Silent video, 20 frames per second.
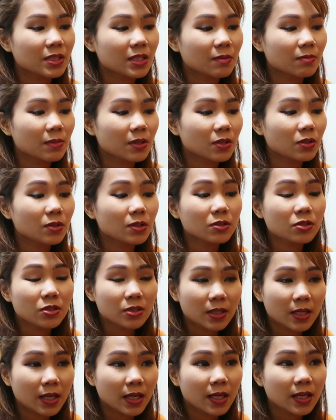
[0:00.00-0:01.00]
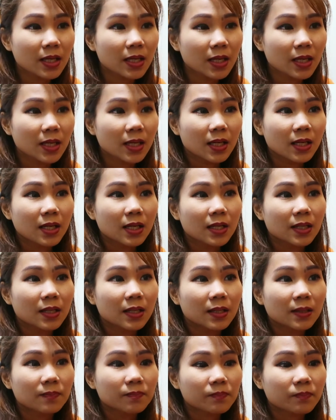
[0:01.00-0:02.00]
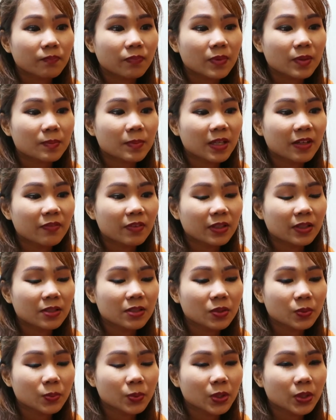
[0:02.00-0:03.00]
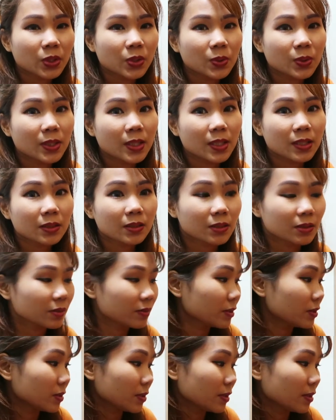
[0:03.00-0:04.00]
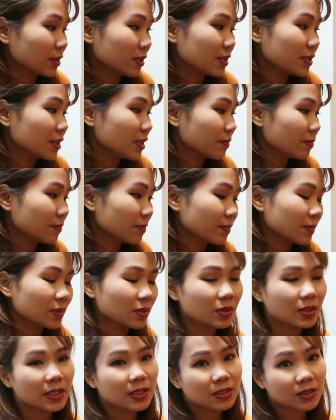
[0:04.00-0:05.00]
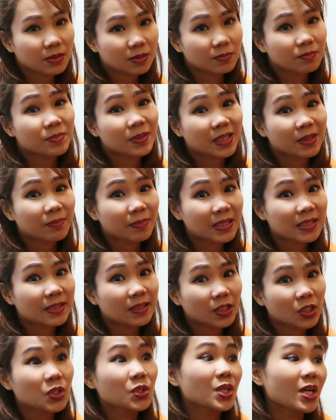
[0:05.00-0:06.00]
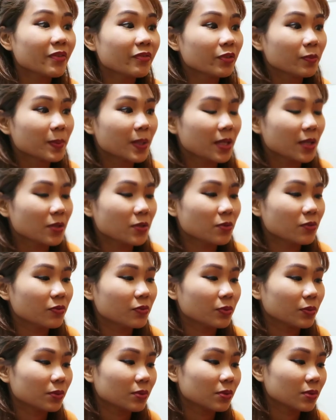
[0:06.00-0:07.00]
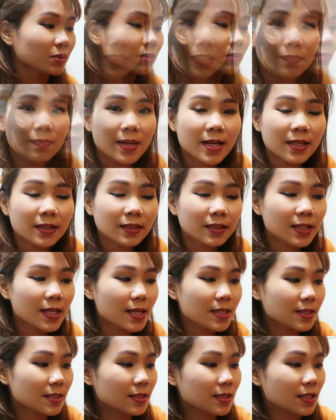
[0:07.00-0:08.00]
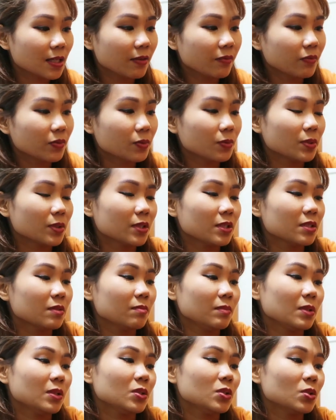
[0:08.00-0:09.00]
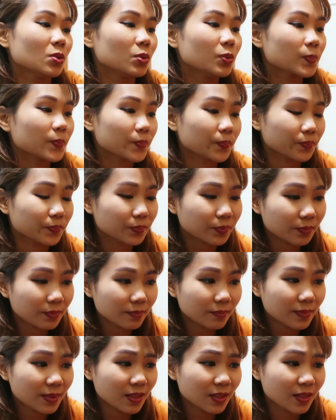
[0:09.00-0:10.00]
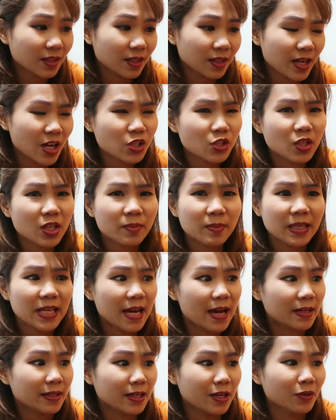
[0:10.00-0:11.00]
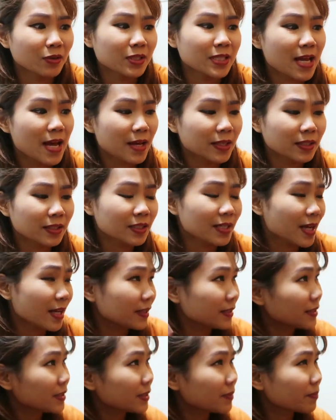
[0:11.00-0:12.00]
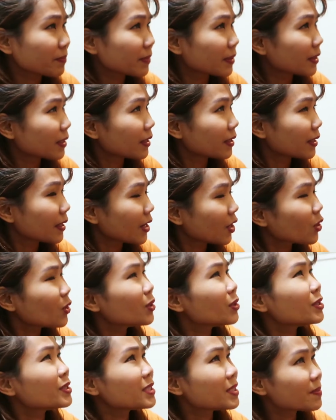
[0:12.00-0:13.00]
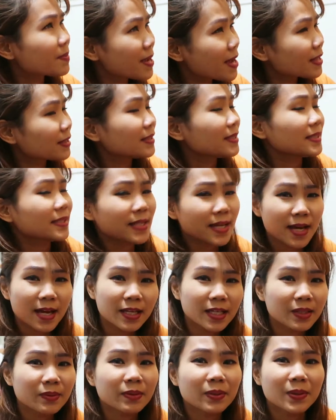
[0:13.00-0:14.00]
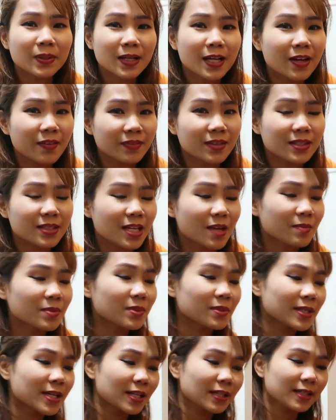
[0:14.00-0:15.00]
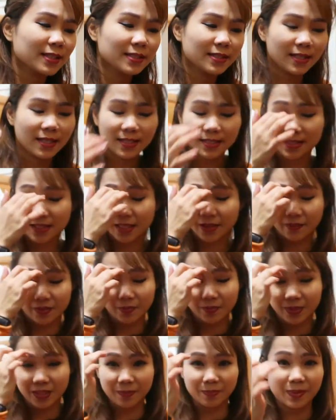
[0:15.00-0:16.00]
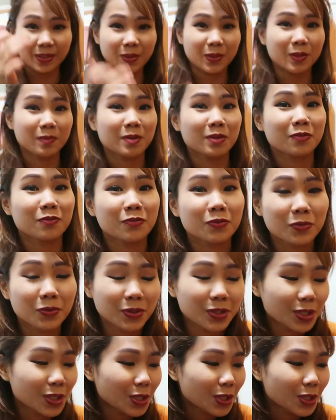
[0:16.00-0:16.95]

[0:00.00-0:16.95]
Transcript: Sabi nila, you can try. Um, but if it doesn't work, you can't return the SIM. Okay, so parang basically you have to buy a new phone. So, si Mandy has the same phone as me. So, Uh, actually, kami ni Anna. Ako si, Andy, Andy, si uh, ako, si Mandy, si Anna. We all have the Samsung Galaxy S seven. Pare-pareho kami ng phone.